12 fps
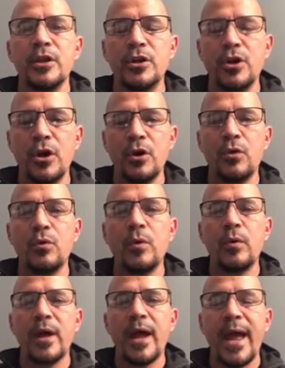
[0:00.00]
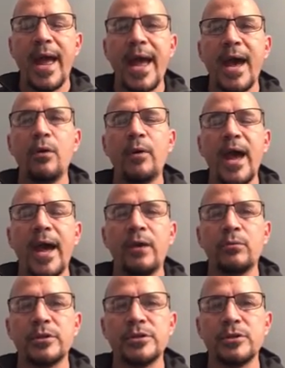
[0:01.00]
know how
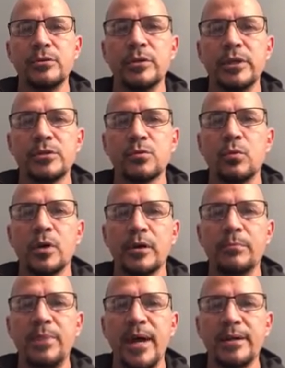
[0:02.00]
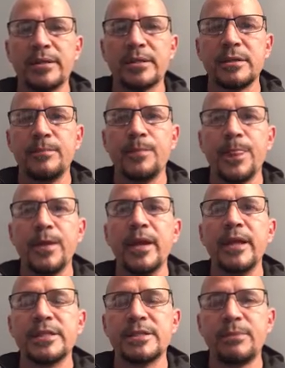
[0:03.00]
our students work best,
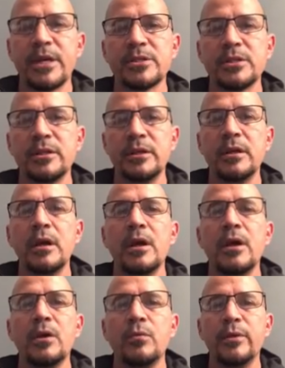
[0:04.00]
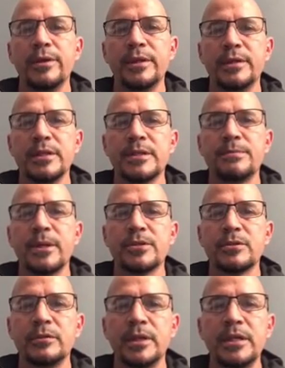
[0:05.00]
especially within the
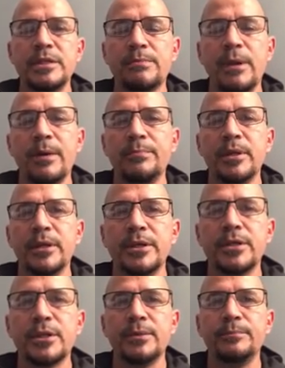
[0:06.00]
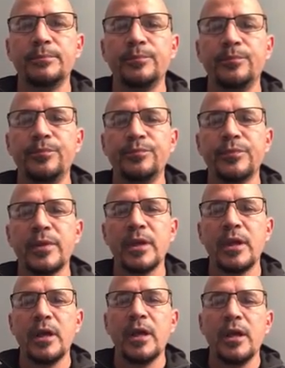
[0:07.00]
special needs population.
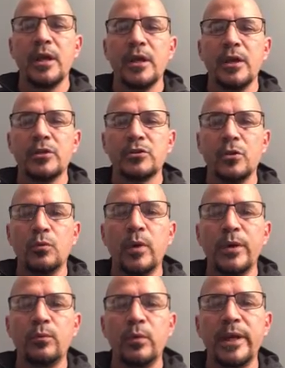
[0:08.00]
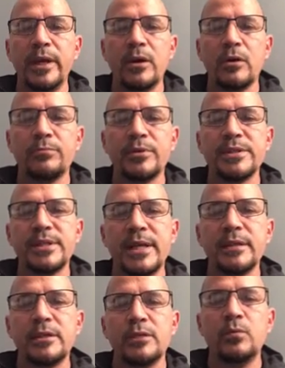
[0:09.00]
So when we are
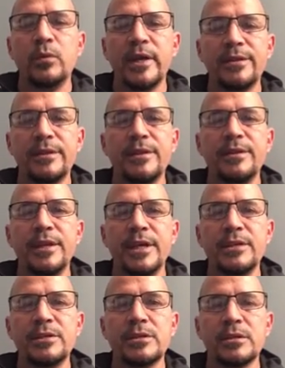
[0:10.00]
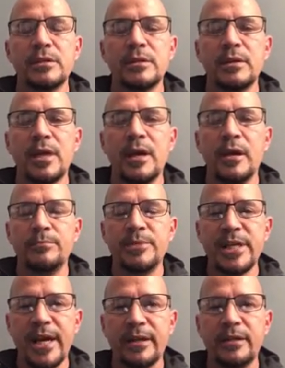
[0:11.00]
presented with these
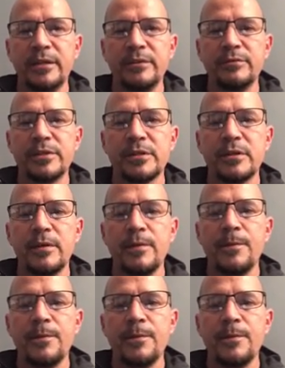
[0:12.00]
objectives,